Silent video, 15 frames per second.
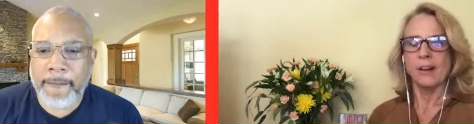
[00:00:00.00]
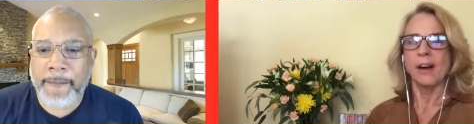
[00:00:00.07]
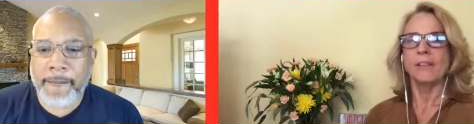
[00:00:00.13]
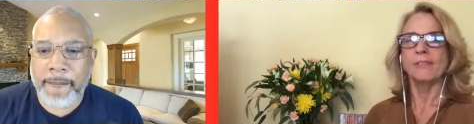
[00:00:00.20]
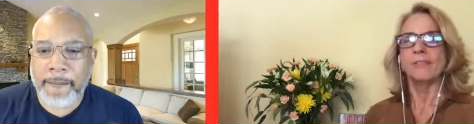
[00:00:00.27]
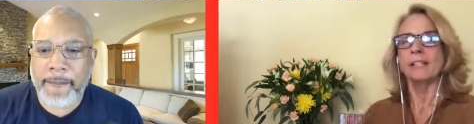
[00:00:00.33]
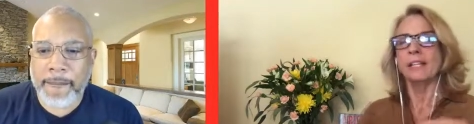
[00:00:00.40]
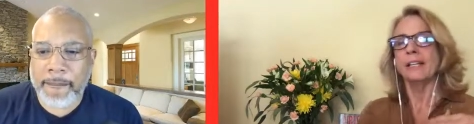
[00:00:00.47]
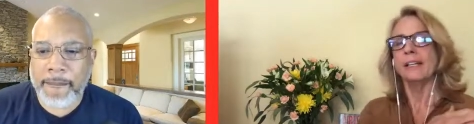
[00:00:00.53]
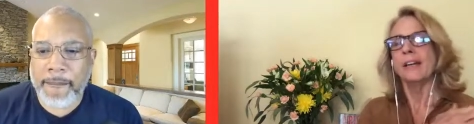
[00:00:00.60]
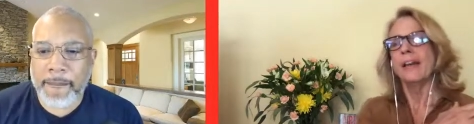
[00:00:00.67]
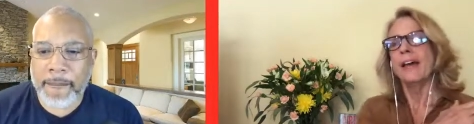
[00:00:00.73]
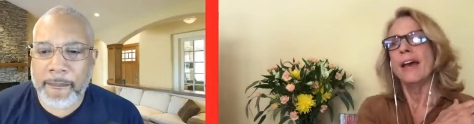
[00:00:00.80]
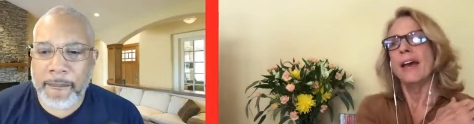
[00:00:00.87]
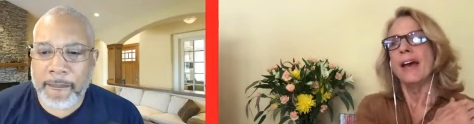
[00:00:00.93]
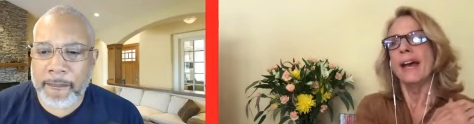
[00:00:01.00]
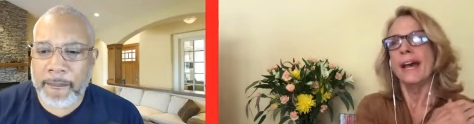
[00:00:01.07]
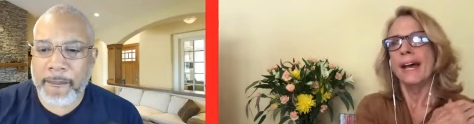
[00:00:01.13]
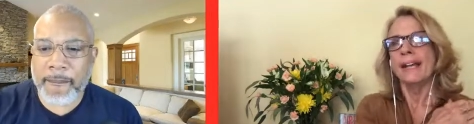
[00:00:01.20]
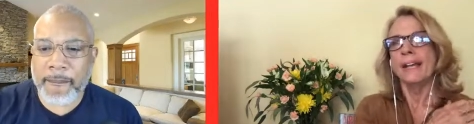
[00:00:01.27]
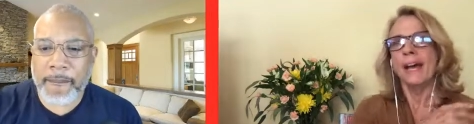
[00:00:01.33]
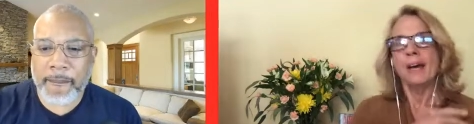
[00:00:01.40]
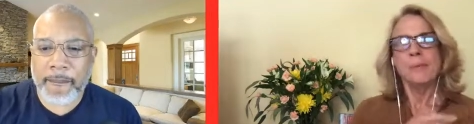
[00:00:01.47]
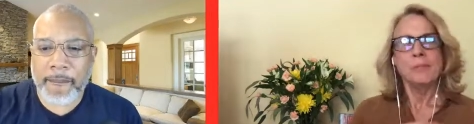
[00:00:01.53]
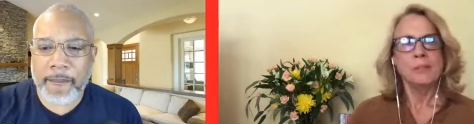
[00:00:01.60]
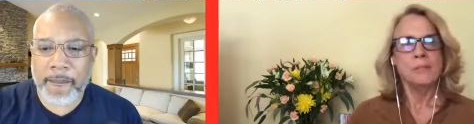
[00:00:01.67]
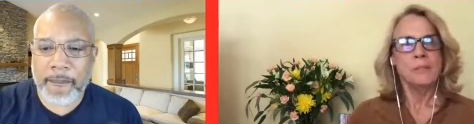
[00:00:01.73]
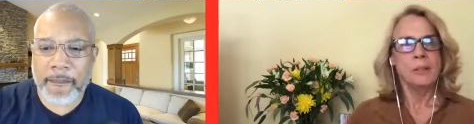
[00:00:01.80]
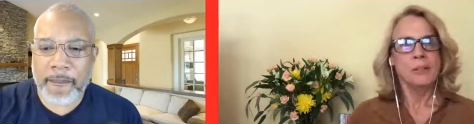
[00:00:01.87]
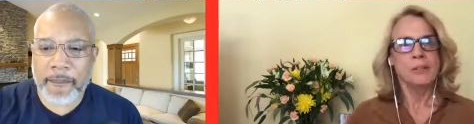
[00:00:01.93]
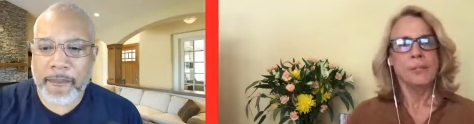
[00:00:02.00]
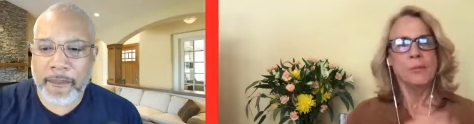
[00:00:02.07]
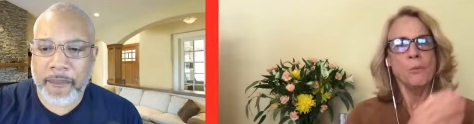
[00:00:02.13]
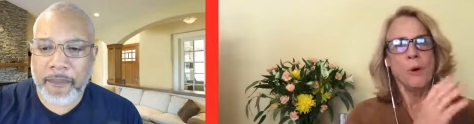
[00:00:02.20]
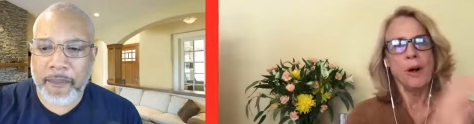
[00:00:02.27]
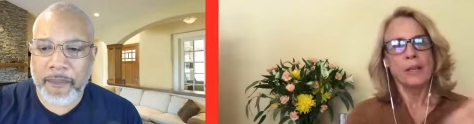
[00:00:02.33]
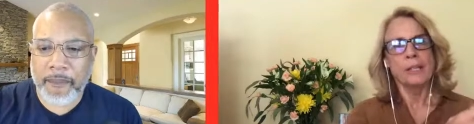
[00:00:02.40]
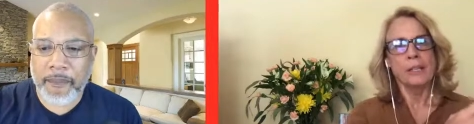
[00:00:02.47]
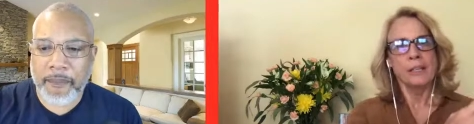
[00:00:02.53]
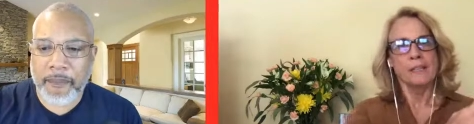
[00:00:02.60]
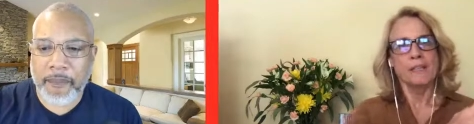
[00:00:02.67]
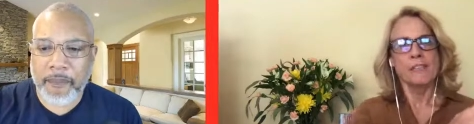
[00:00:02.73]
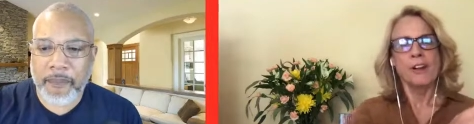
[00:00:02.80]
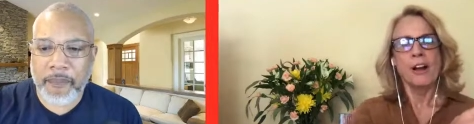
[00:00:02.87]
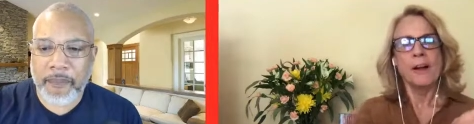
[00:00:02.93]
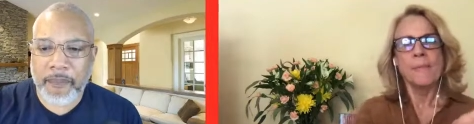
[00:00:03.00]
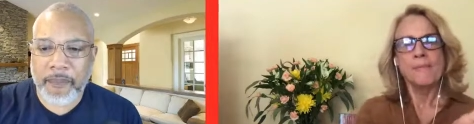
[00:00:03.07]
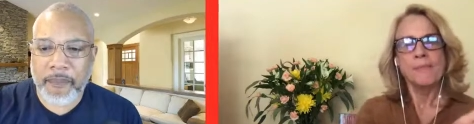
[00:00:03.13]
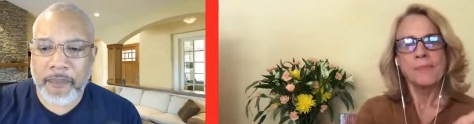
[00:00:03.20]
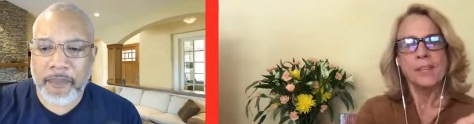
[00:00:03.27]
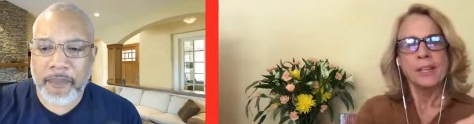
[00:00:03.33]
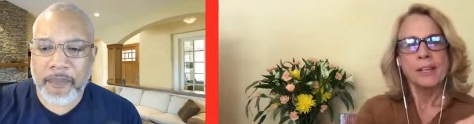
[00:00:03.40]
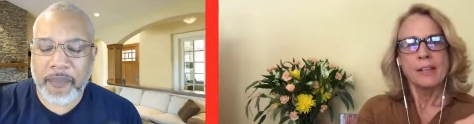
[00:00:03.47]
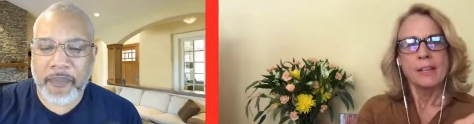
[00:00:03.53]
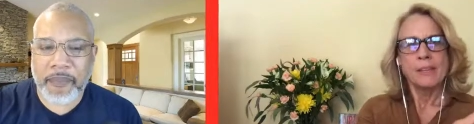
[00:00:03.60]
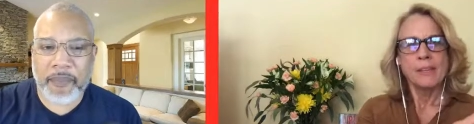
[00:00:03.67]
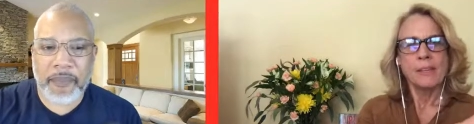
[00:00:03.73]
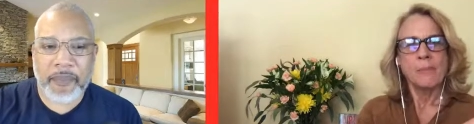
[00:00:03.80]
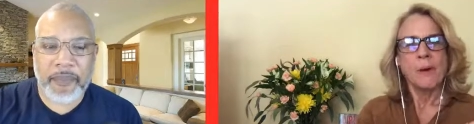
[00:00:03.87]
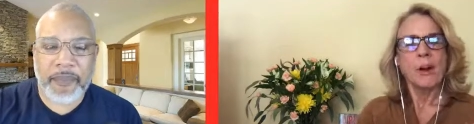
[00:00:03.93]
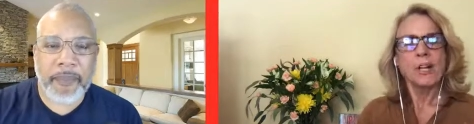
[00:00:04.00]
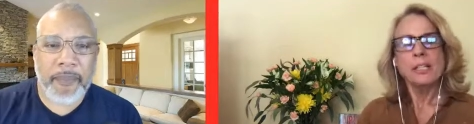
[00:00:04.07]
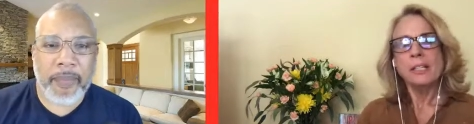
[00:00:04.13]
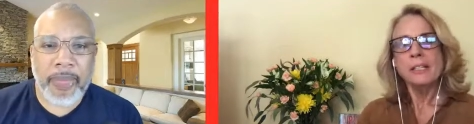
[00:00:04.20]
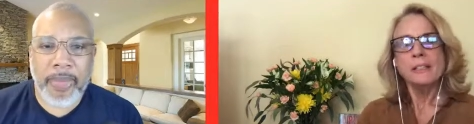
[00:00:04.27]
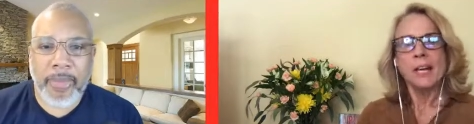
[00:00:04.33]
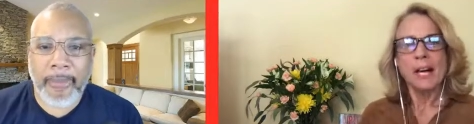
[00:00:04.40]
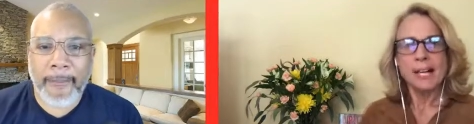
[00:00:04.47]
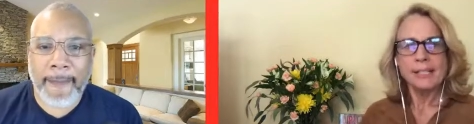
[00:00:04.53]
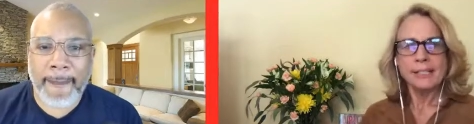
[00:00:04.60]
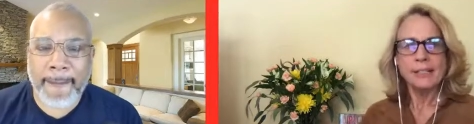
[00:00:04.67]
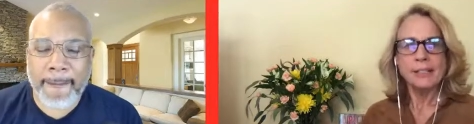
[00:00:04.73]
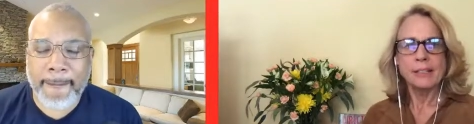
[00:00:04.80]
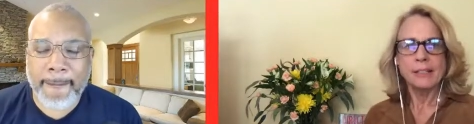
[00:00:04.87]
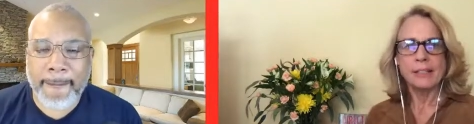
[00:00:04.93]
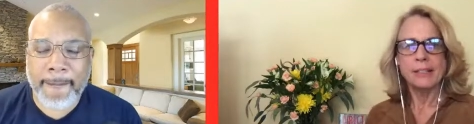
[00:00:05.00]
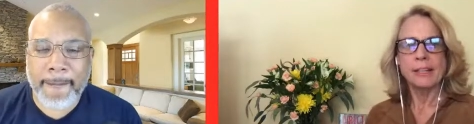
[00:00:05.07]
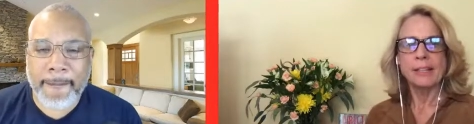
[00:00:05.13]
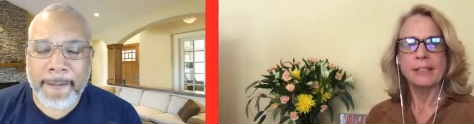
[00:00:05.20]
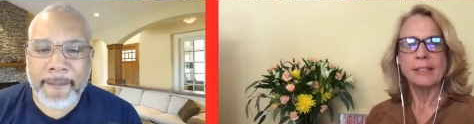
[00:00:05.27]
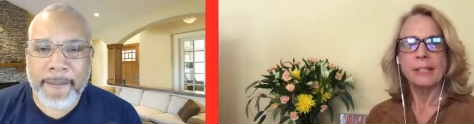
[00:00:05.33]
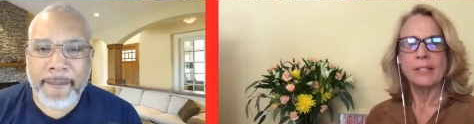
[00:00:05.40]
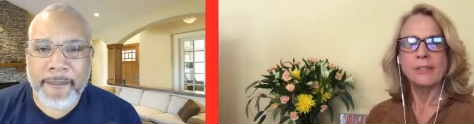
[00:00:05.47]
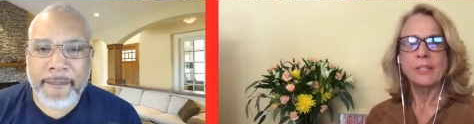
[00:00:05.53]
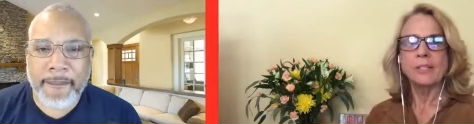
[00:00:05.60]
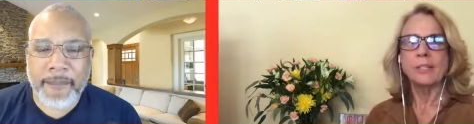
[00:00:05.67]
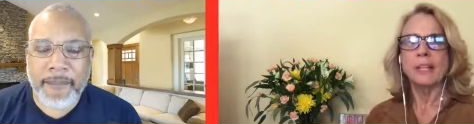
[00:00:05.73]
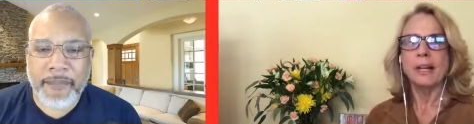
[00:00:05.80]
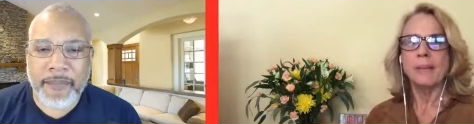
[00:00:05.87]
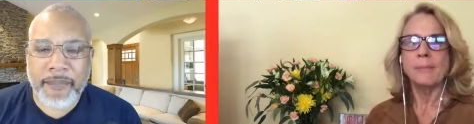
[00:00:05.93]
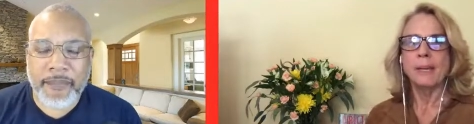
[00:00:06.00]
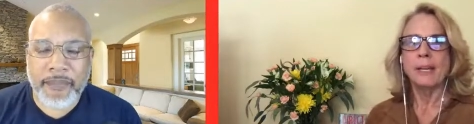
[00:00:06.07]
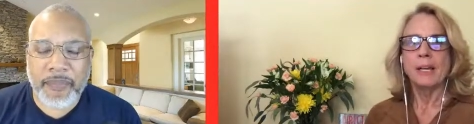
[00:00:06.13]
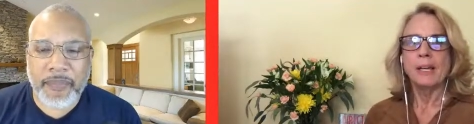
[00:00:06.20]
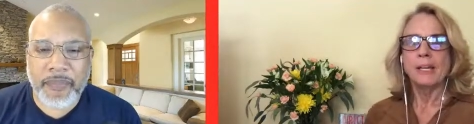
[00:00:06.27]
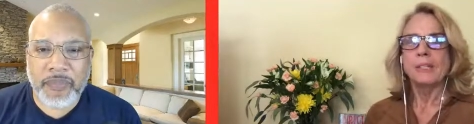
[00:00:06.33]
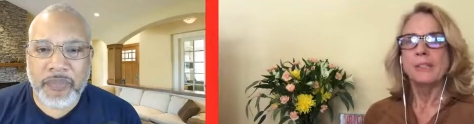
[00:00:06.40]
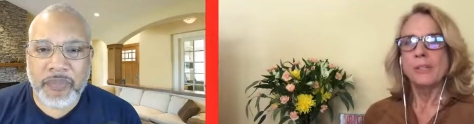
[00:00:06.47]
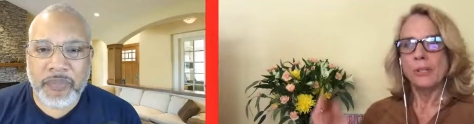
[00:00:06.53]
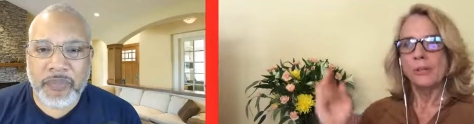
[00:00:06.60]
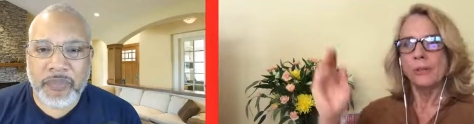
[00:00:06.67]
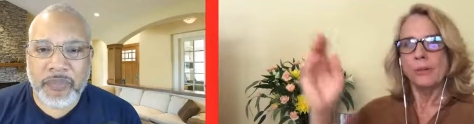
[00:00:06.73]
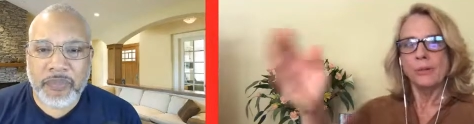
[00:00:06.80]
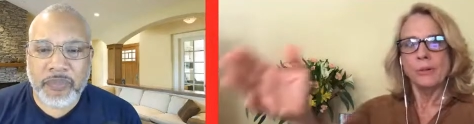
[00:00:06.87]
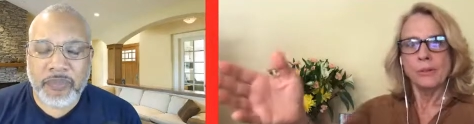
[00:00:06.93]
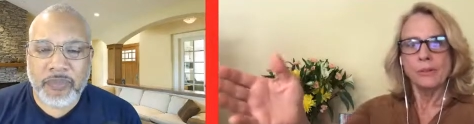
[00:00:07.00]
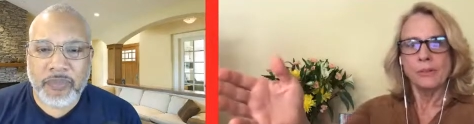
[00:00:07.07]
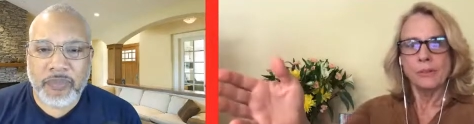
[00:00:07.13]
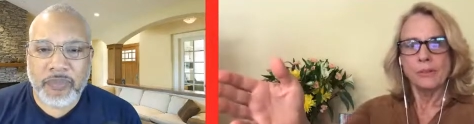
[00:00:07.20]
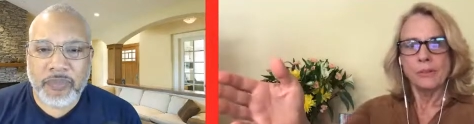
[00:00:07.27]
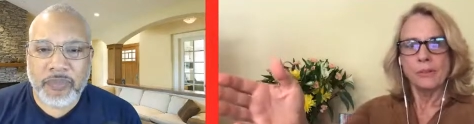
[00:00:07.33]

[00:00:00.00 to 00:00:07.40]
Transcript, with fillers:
Speaker 1: golf league. And I was merely walking from the parking lot at the country club to